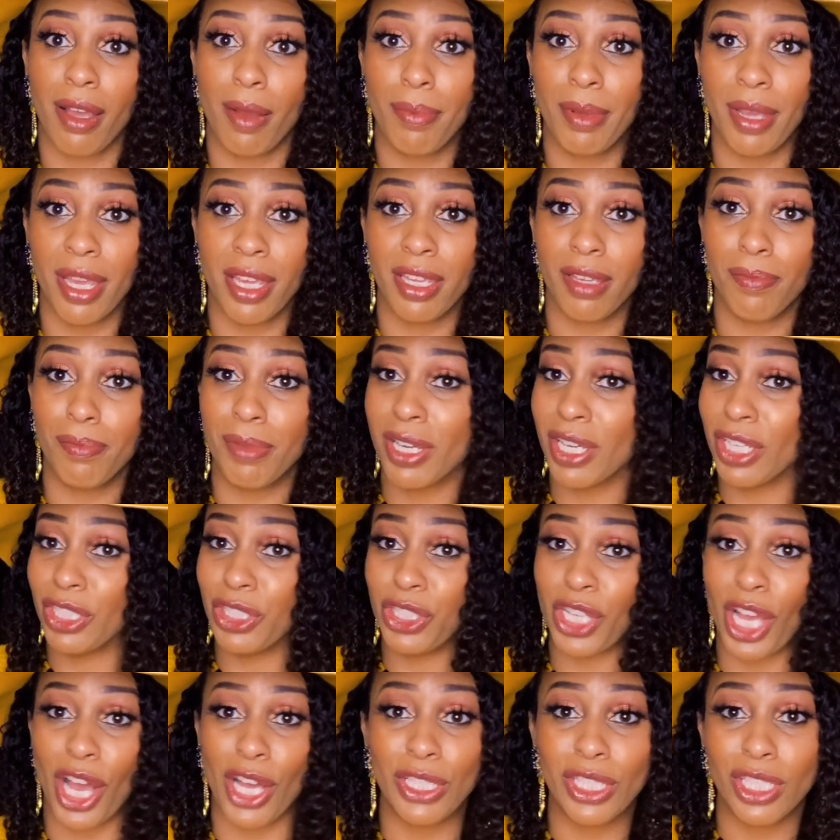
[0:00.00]
opinion because
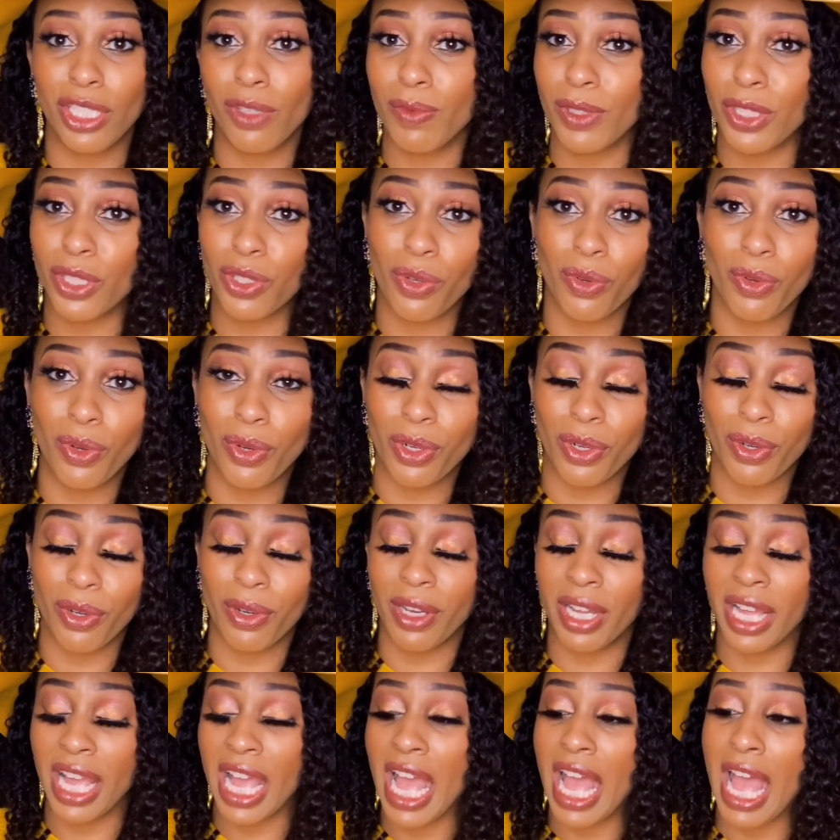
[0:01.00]
y'all see what's going on.
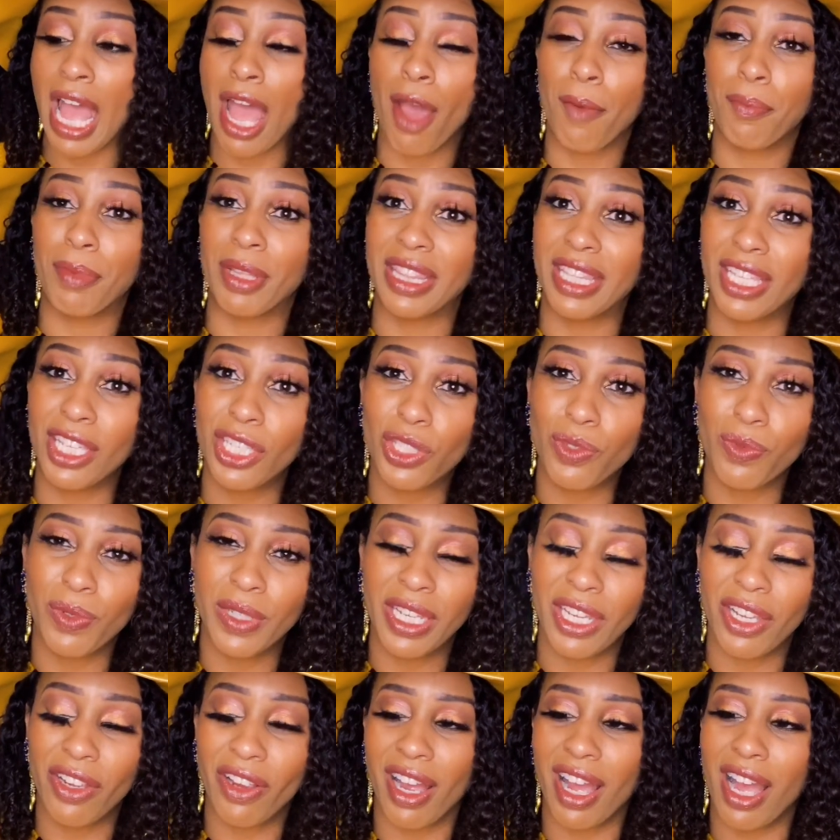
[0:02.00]
But this one
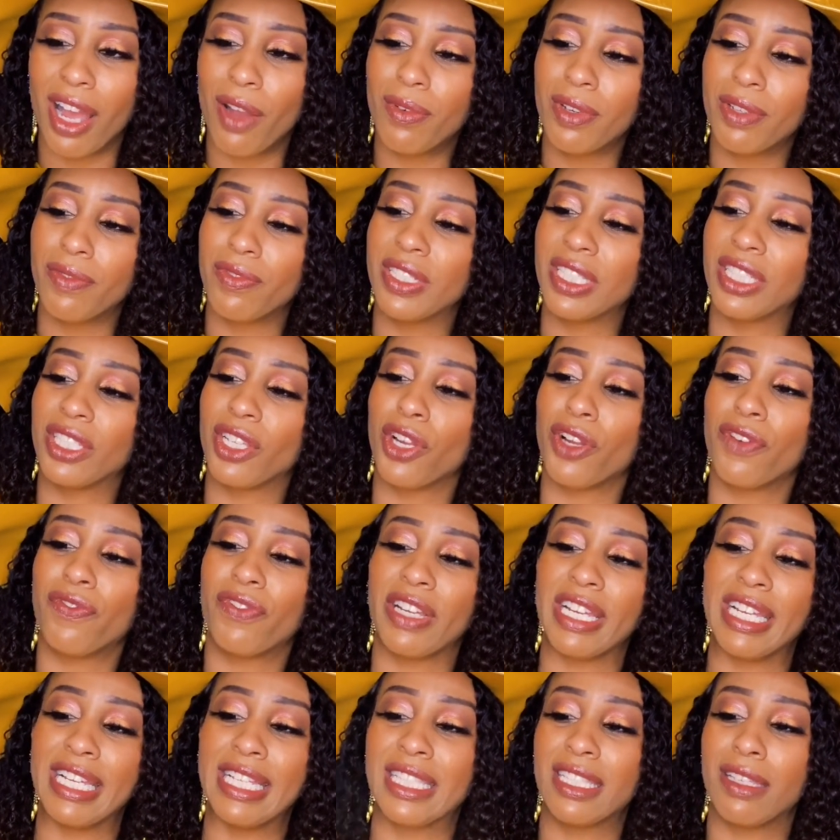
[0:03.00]
here, I would reserve for
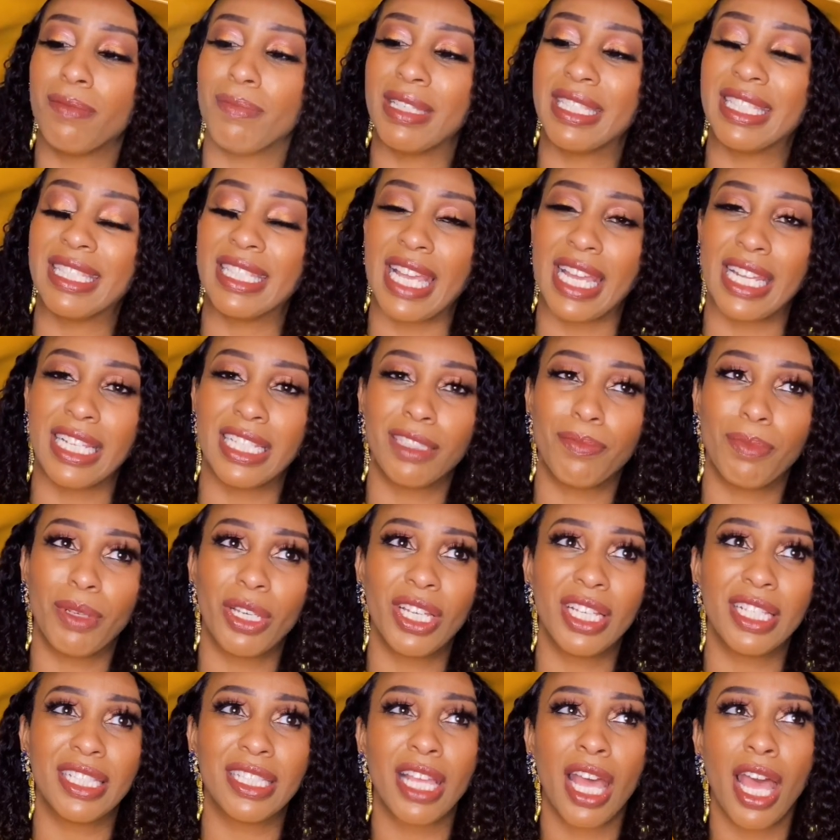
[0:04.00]
intimate settings
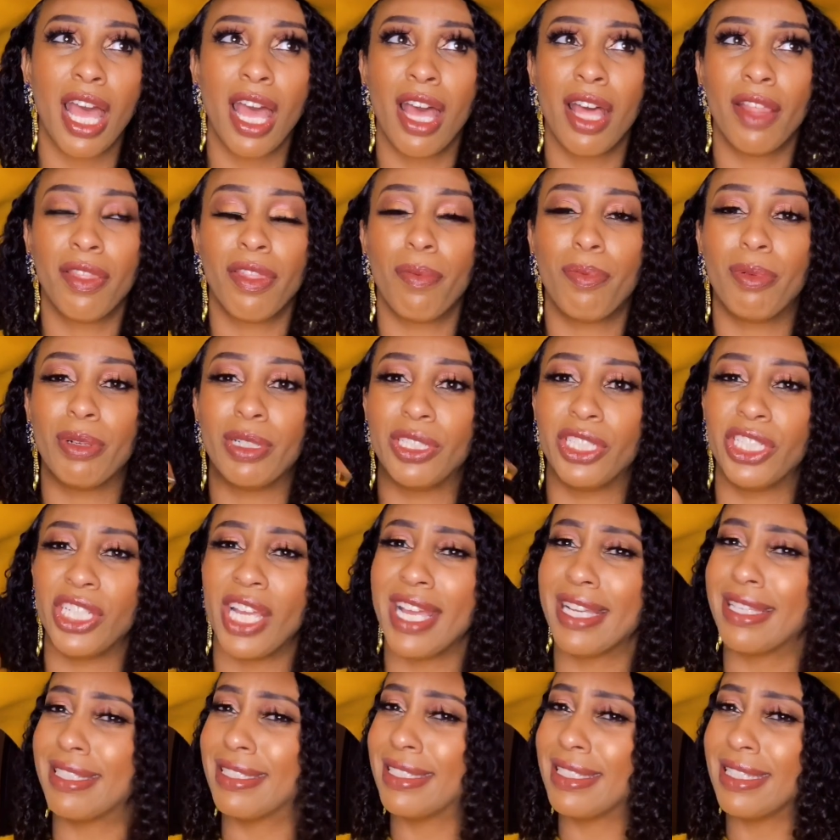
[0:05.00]
because the
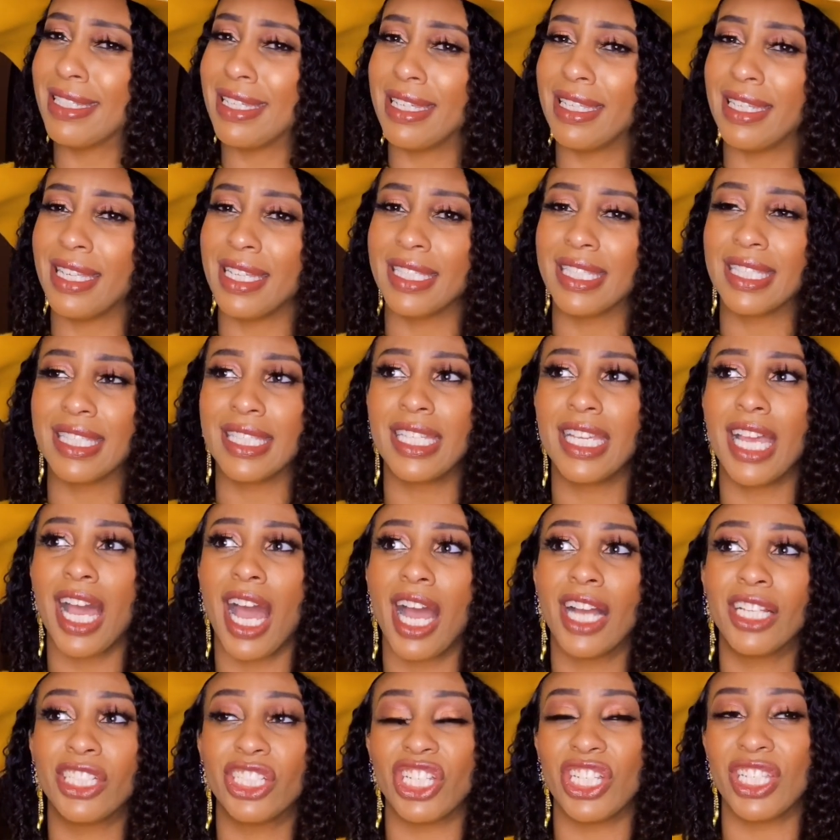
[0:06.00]
projection and
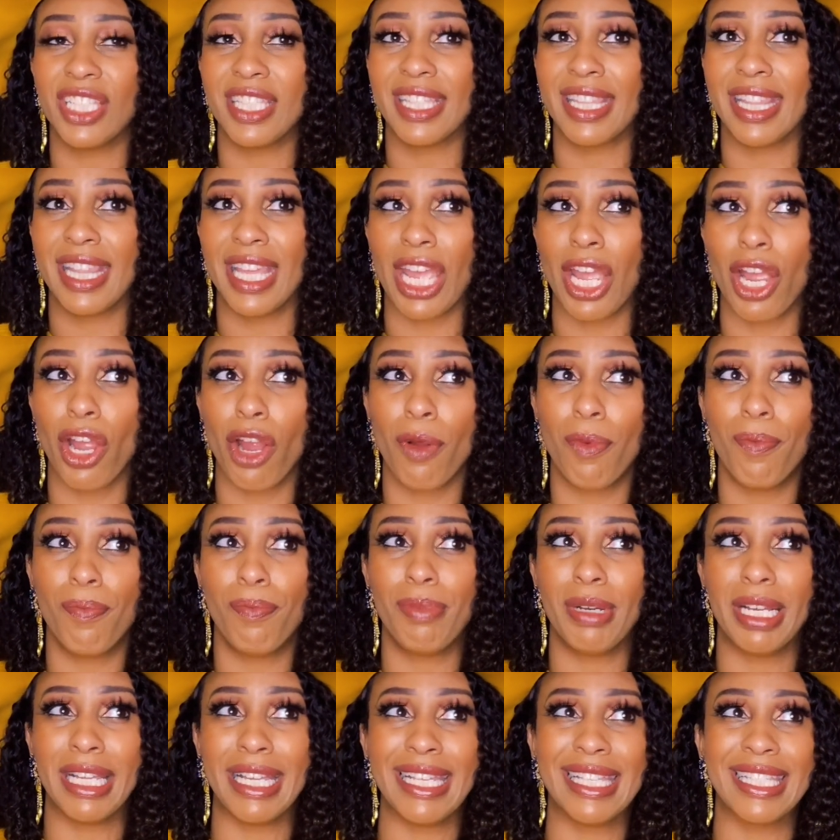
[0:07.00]
sillage is there,
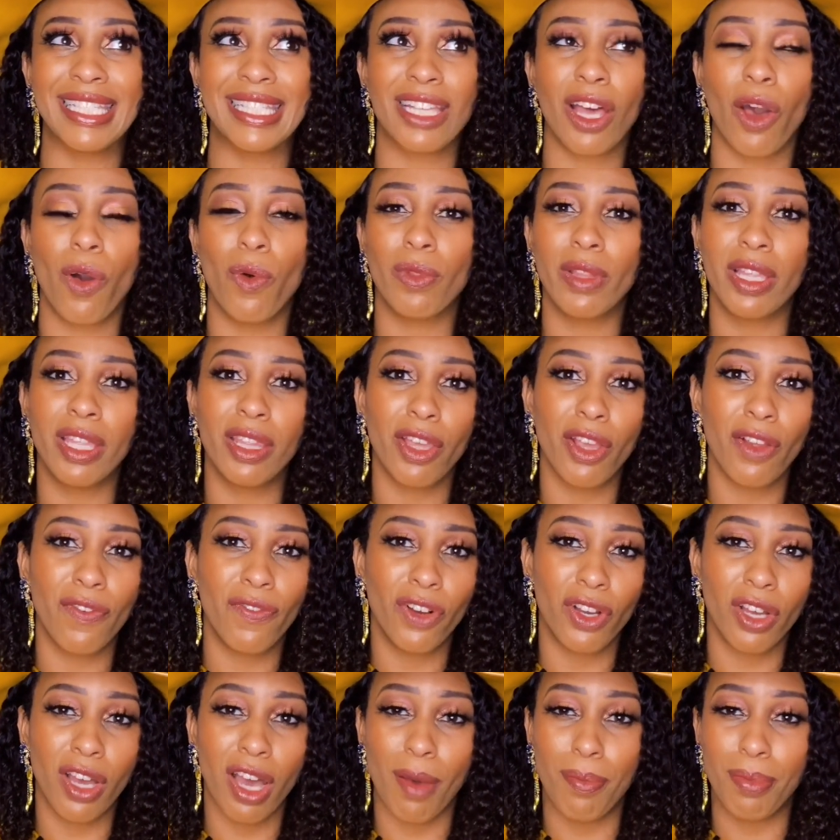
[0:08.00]
but it's only there for a
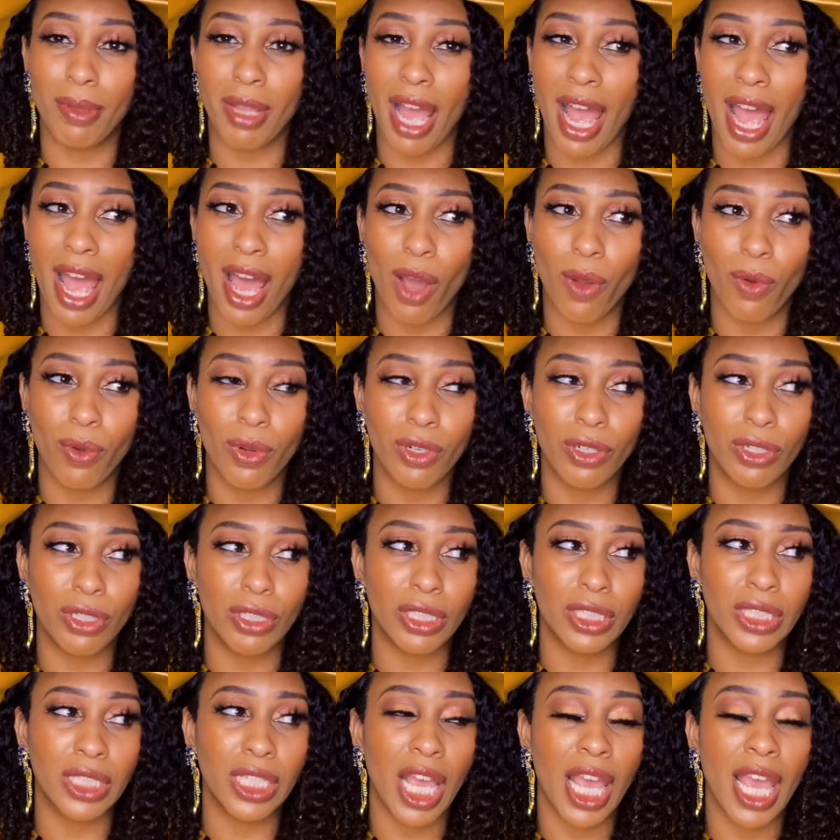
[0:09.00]
couple of
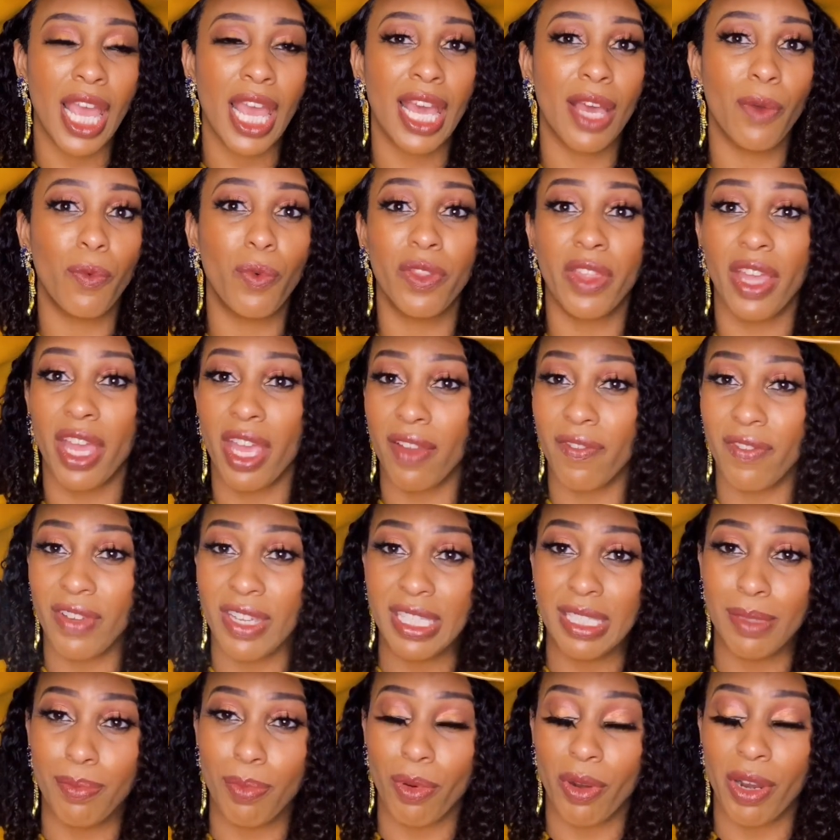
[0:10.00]
hours with heavy
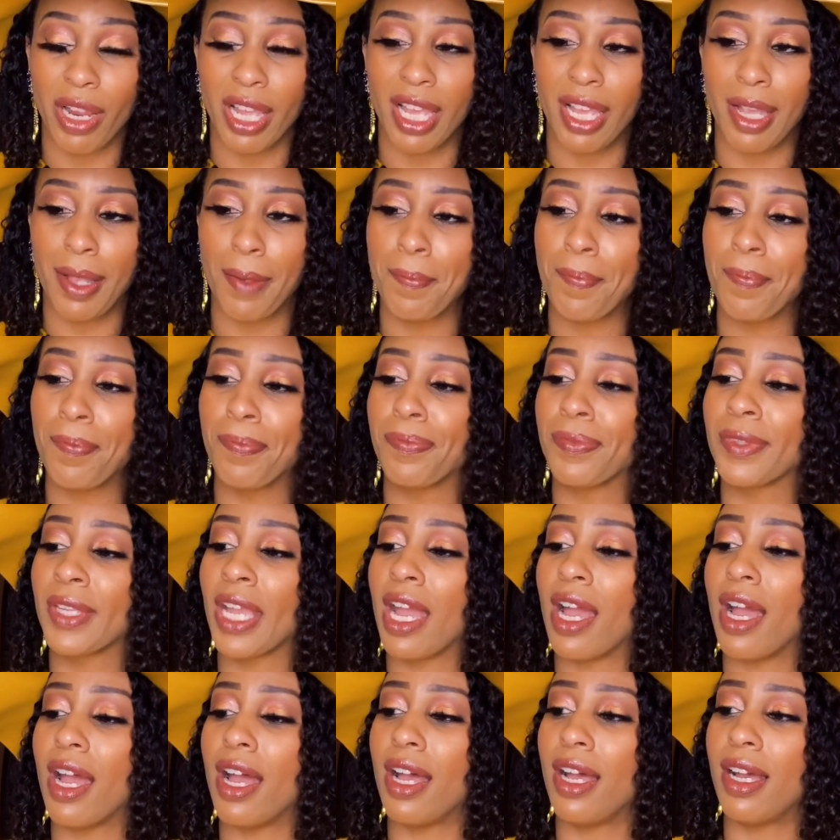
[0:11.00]
spraying.
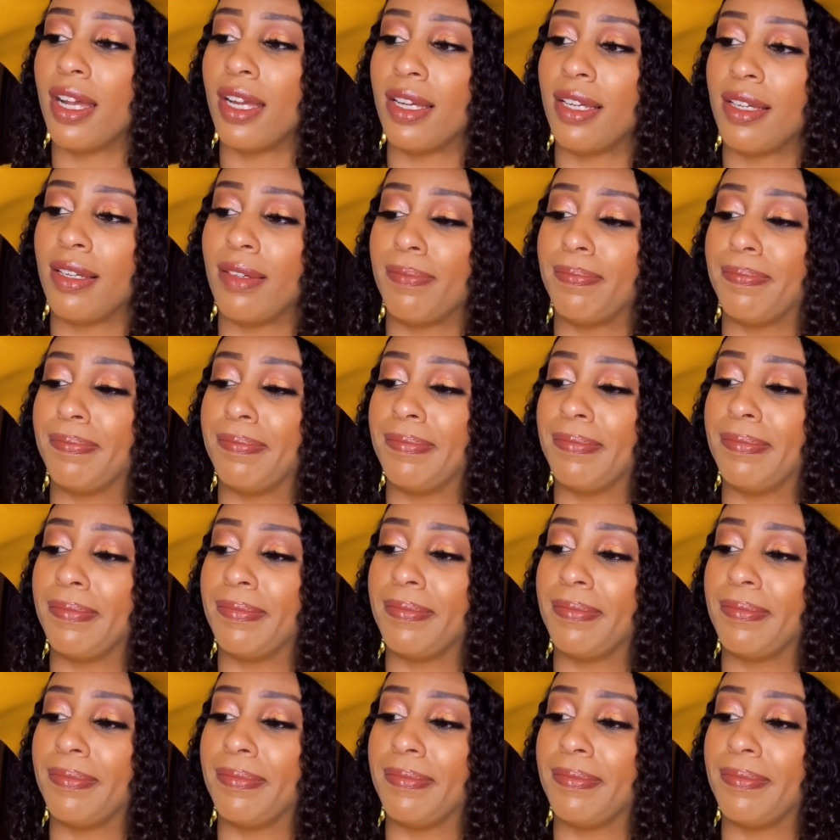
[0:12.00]
Um,